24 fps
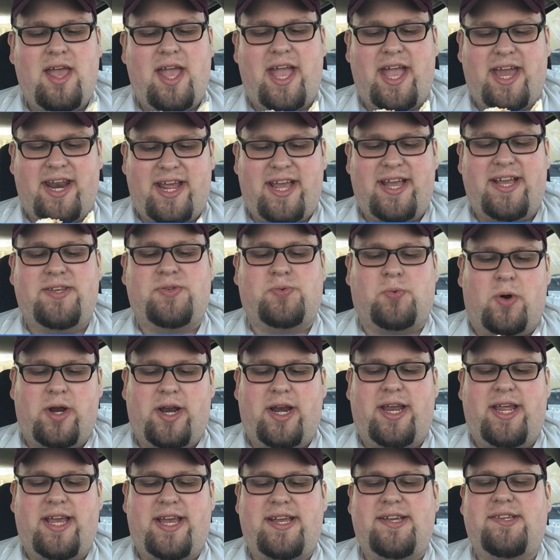It is
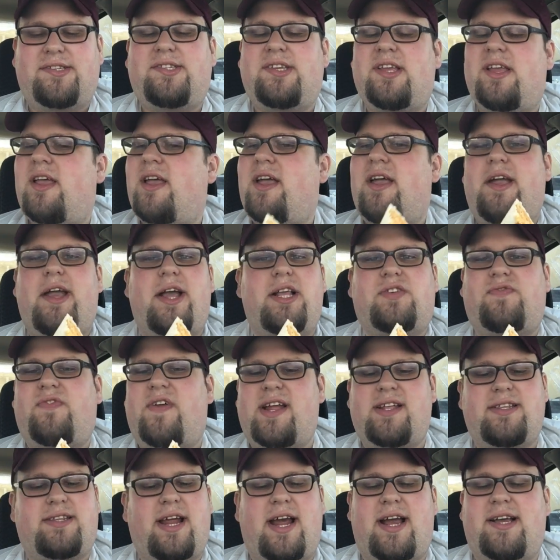what it is. It's
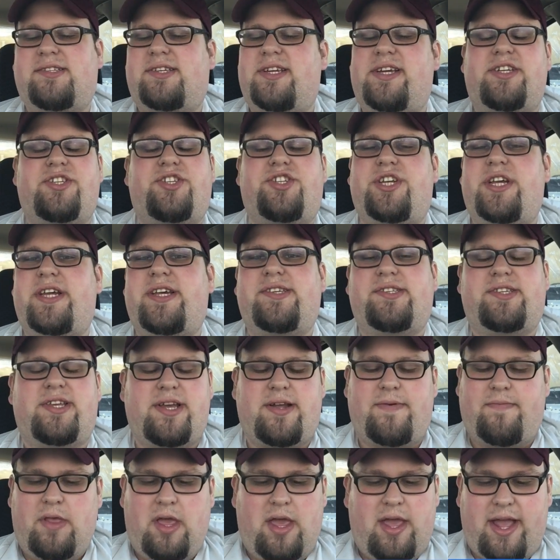fantastic. It's
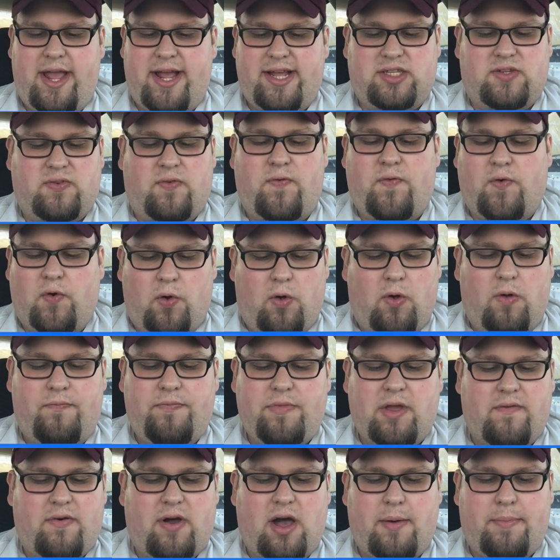cheesy. It's full
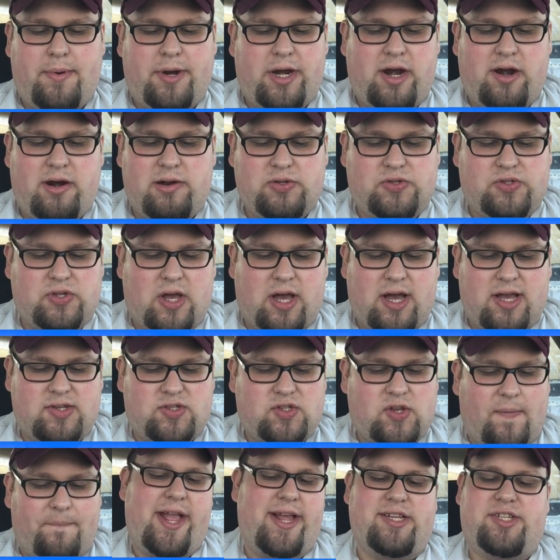of habanero
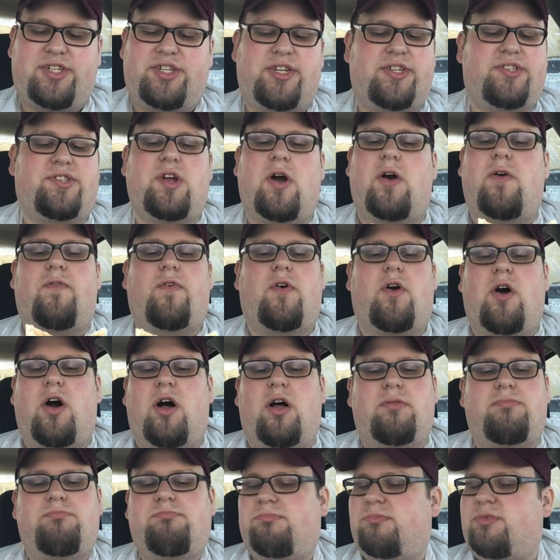sauce. It's just
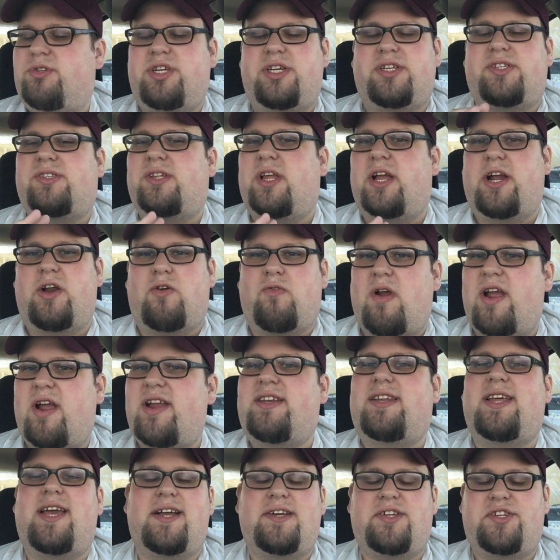overall just a
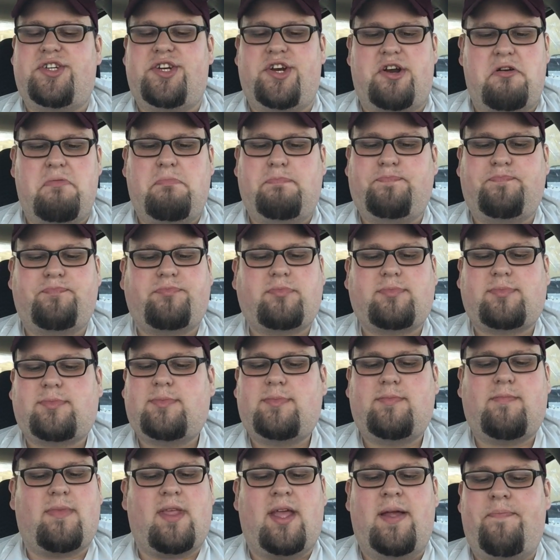great texture.
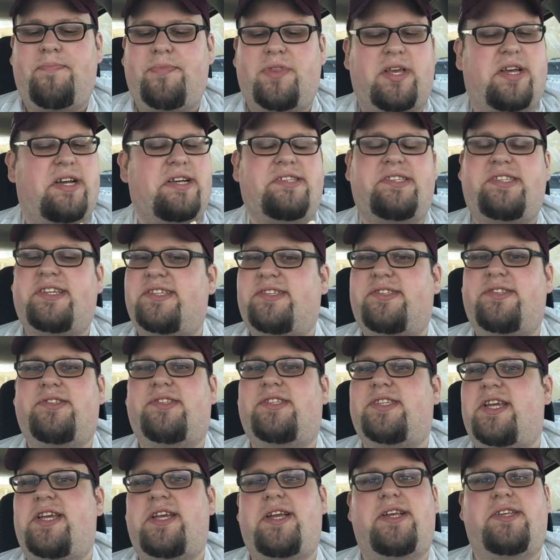The
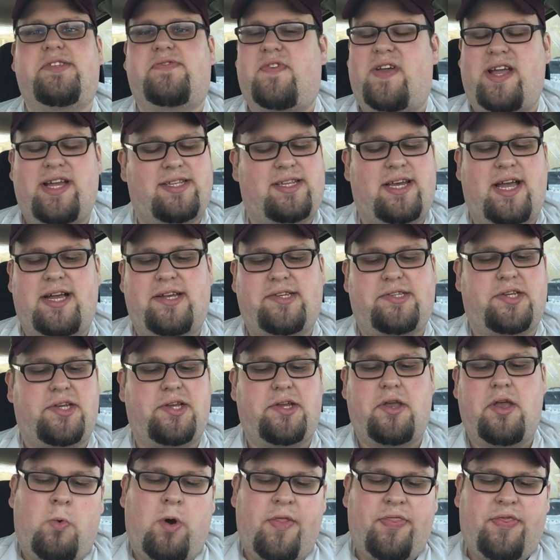consistency is
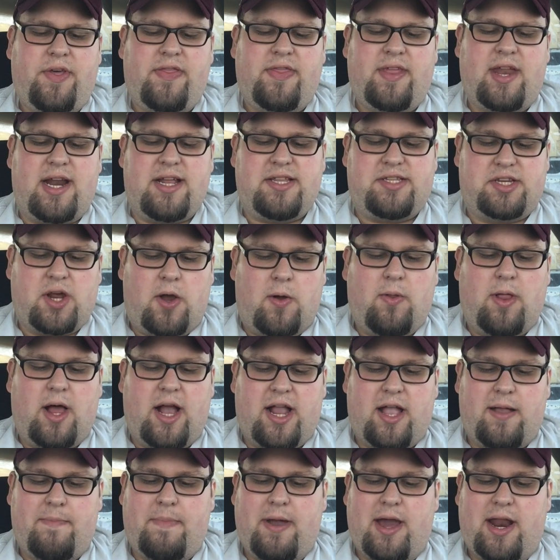fantastic. One thing that I don't
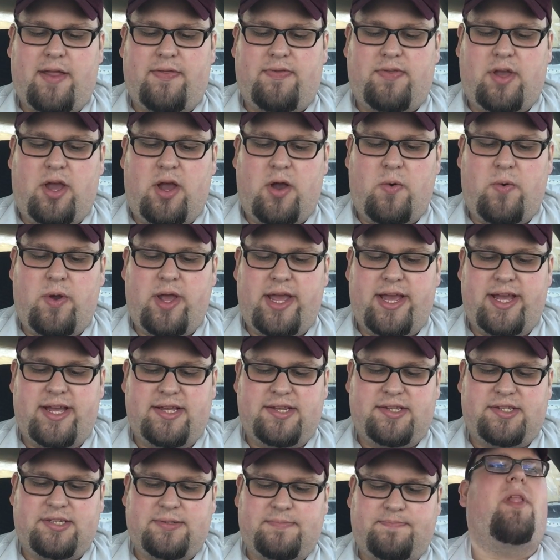like about it though
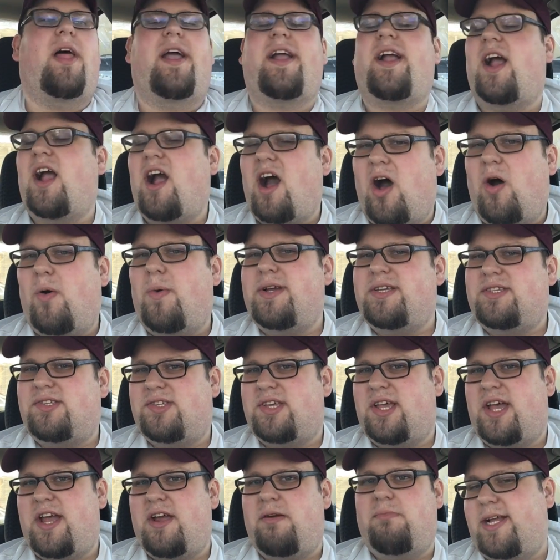is, like I always
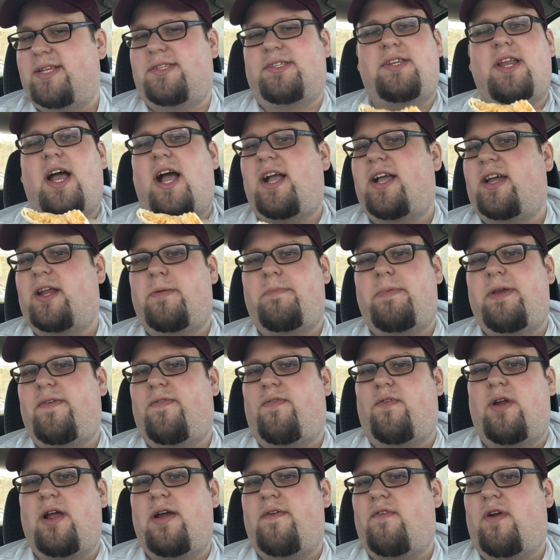say, it's not going to be
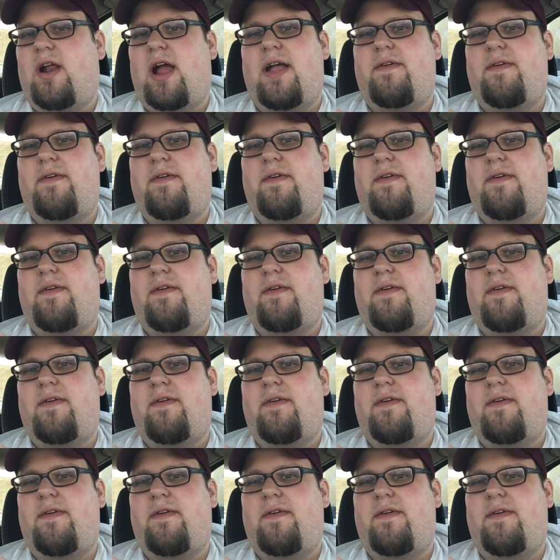forever.